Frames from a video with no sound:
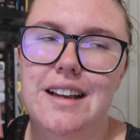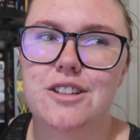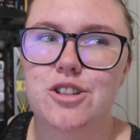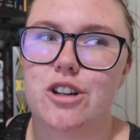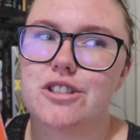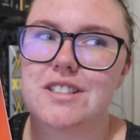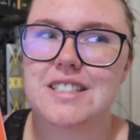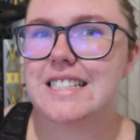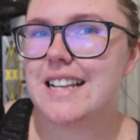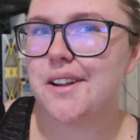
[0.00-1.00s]
not just
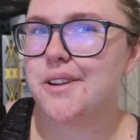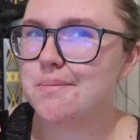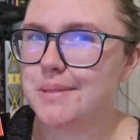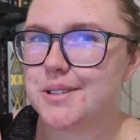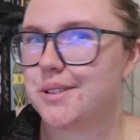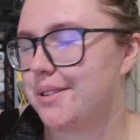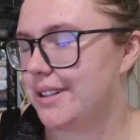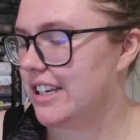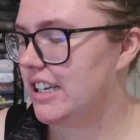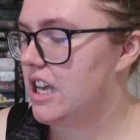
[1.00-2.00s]
a standard mystery
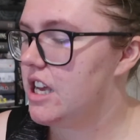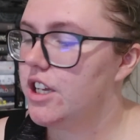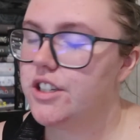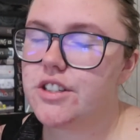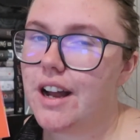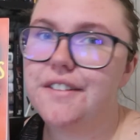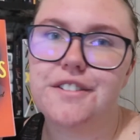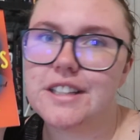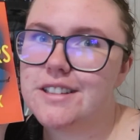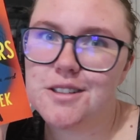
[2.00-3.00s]
thriller. So I
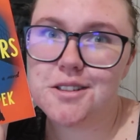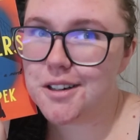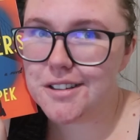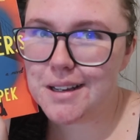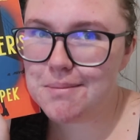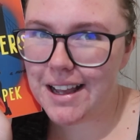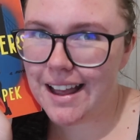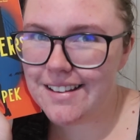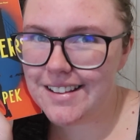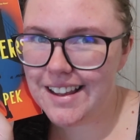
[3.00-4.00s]
feel like this is totally up my
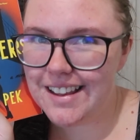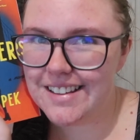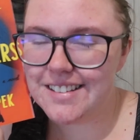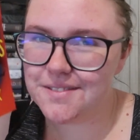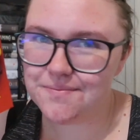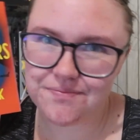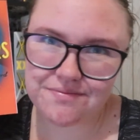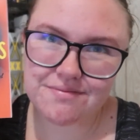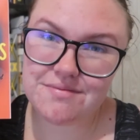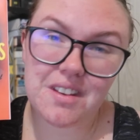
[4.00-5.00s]
alley.
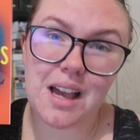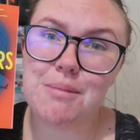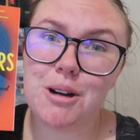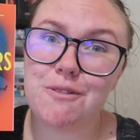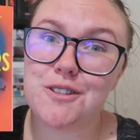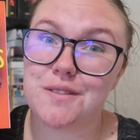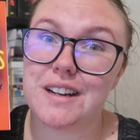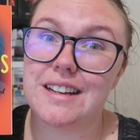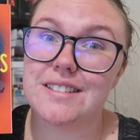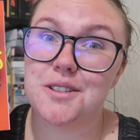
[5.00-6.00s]
I'm hopeful to
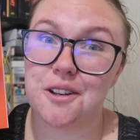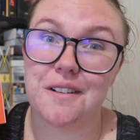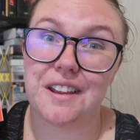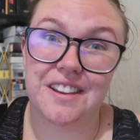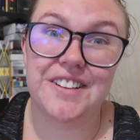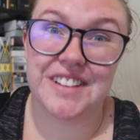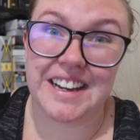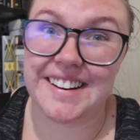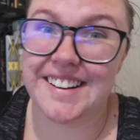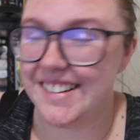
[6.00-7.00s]
read it sooner rather than
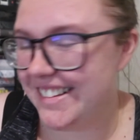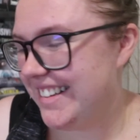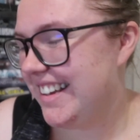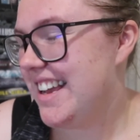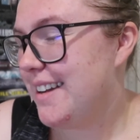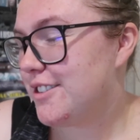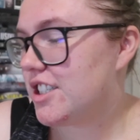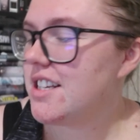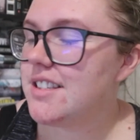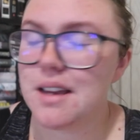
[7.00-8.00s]
later, which
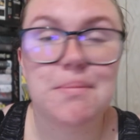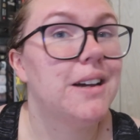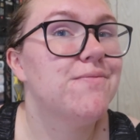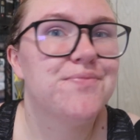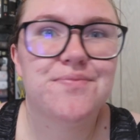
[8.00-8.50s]
I say about